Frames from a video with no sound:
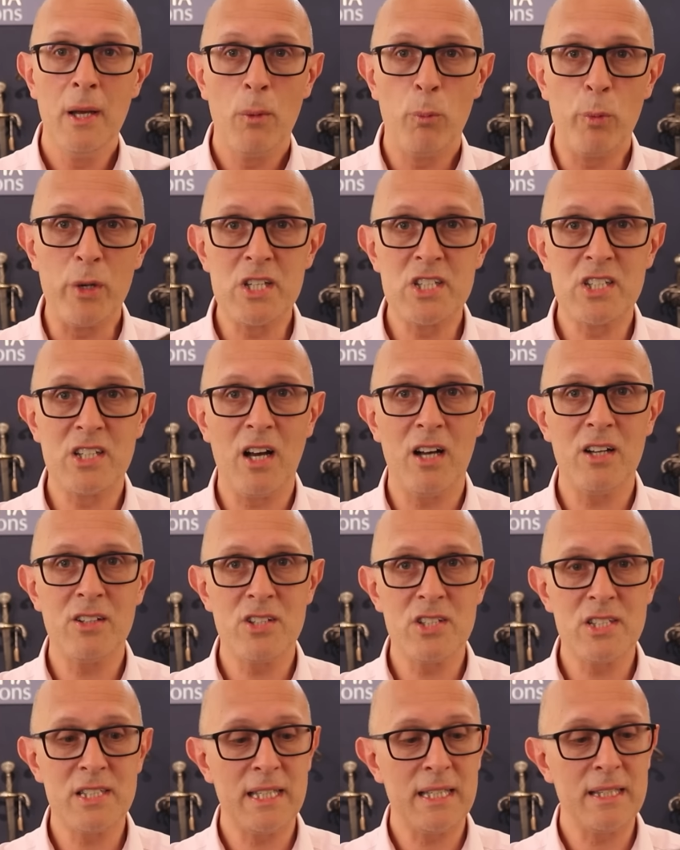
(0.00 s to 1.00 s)
we start
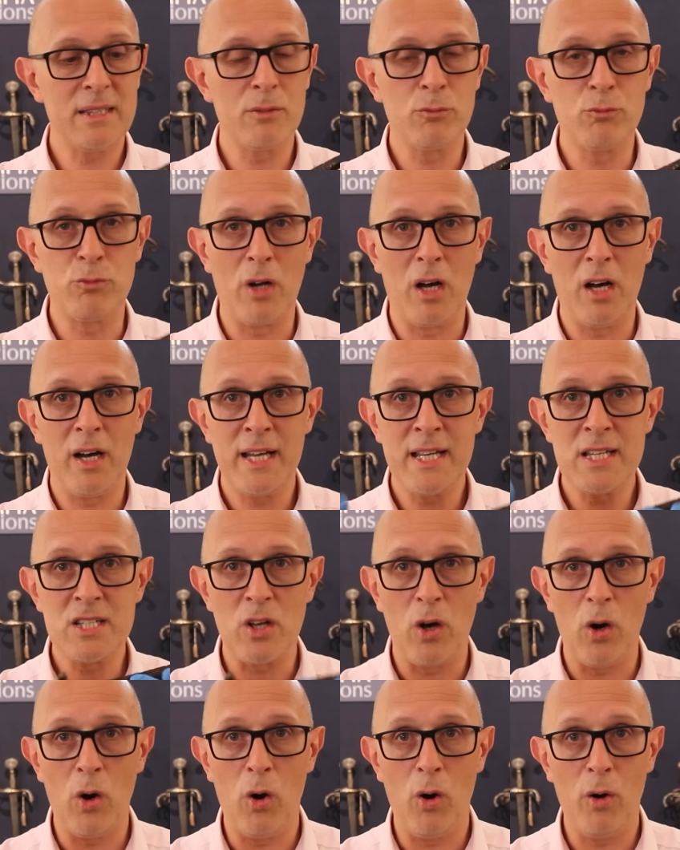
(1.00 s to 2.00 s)
to see the rise
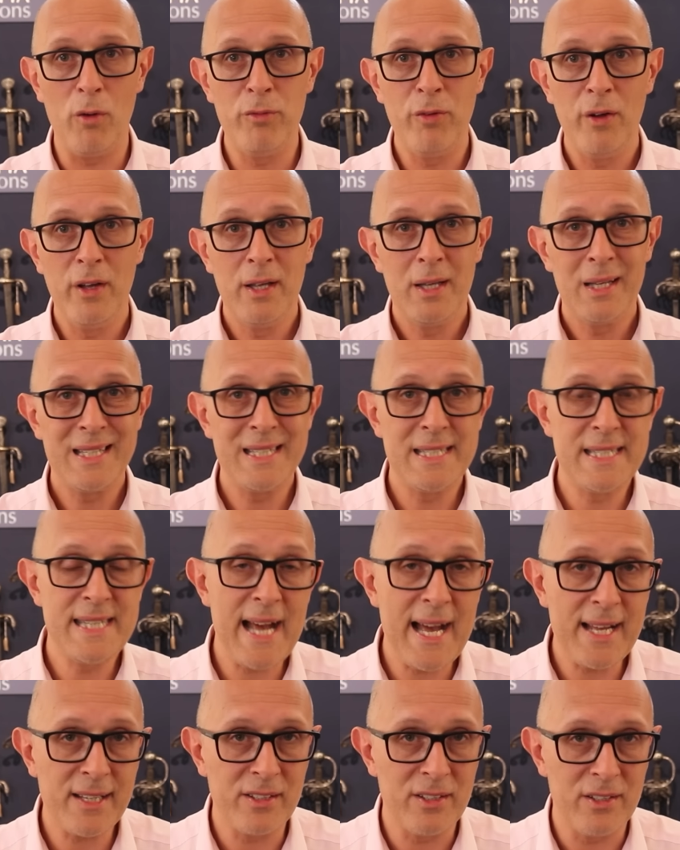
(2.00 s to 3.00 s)
of
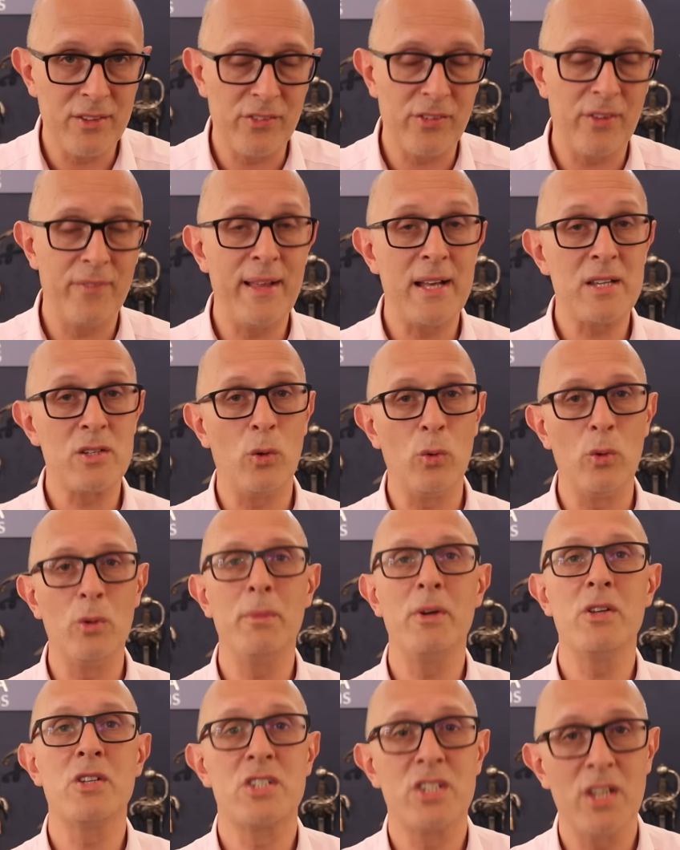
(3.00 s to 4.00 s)
daggers, and that's
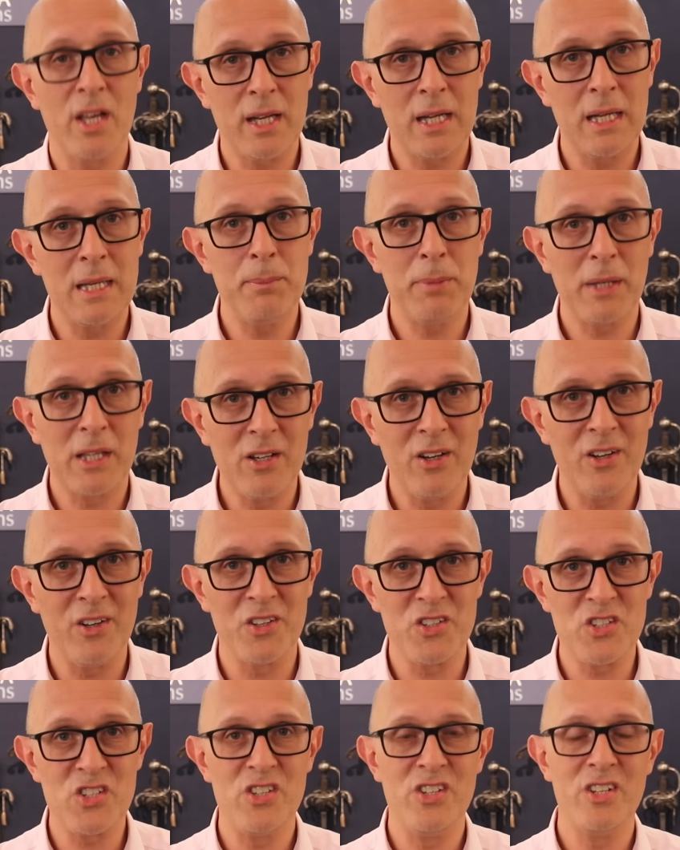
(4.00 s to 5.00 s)
almost certainly
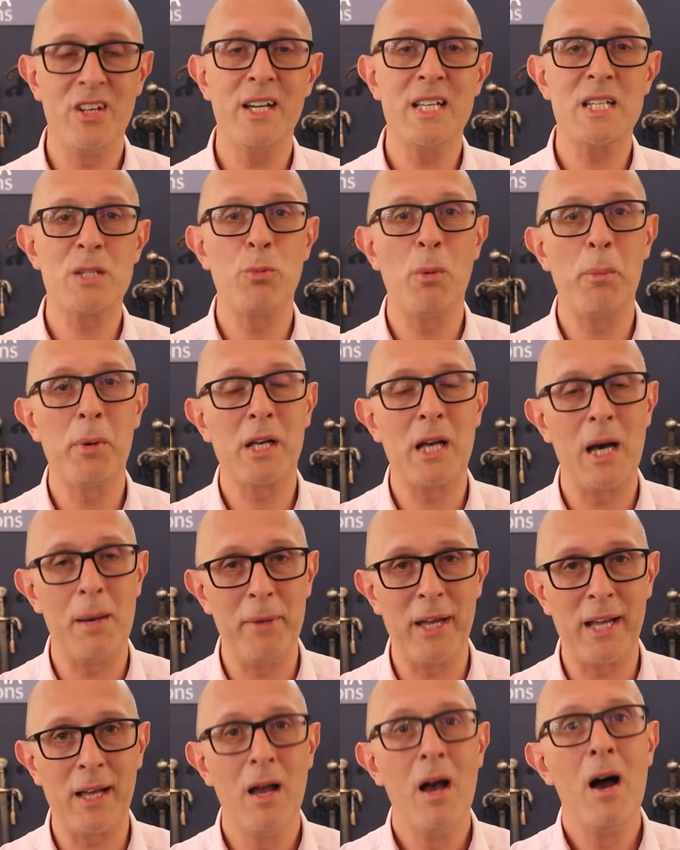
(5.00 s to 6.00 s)
because knights were
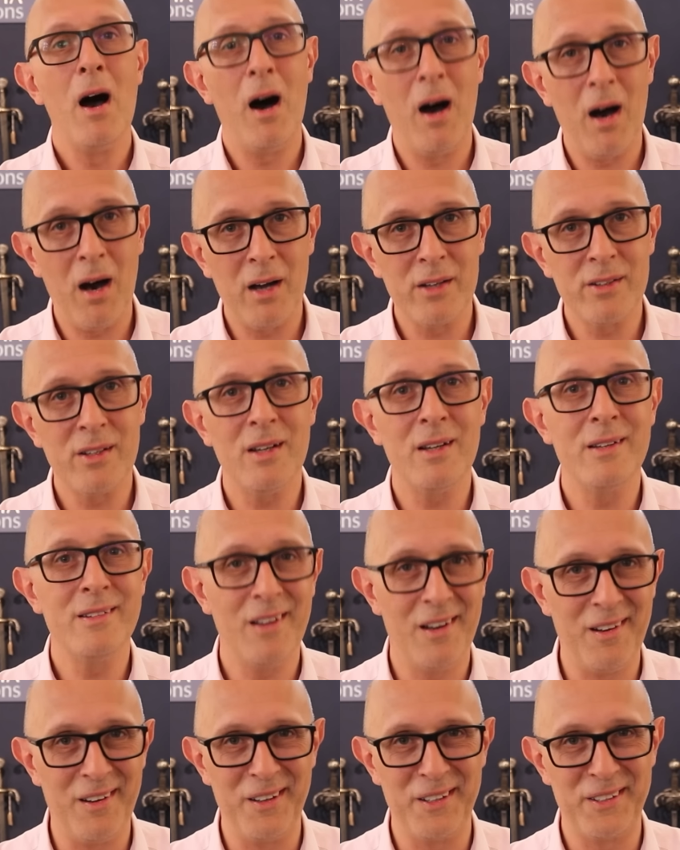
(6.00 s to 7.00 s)
becoming harder and
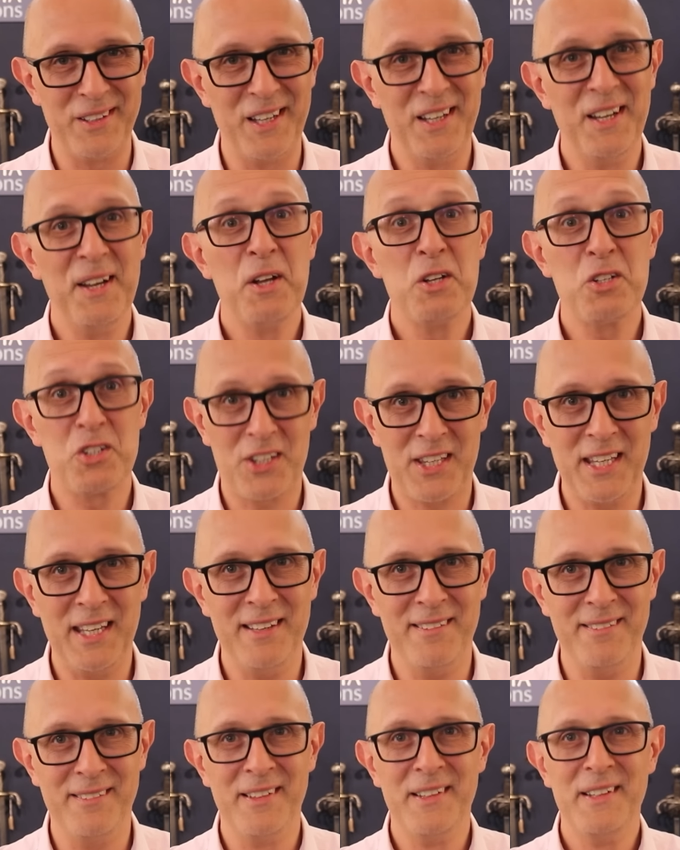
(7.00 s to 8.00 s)
harder to
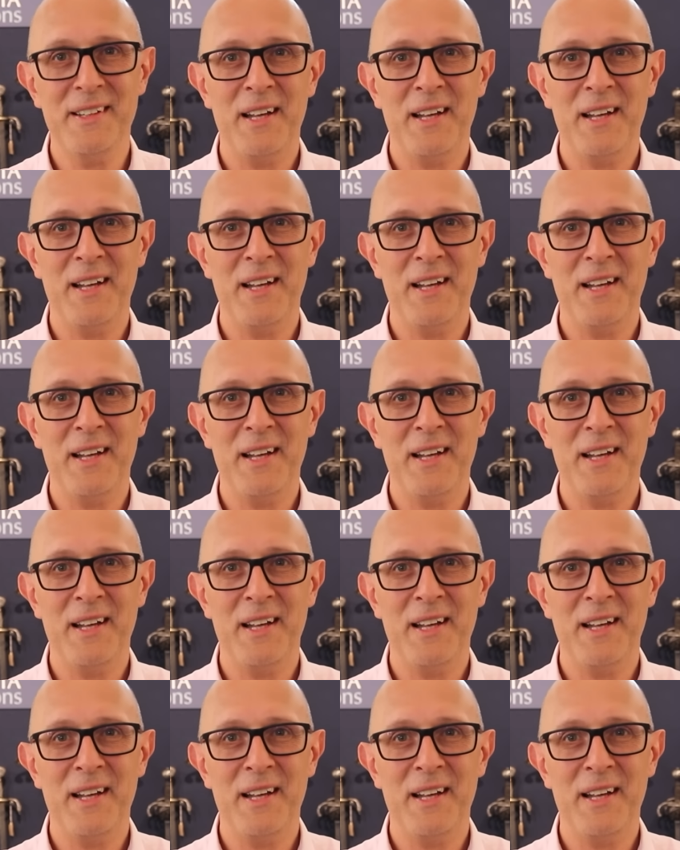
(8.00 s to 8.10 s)
kill.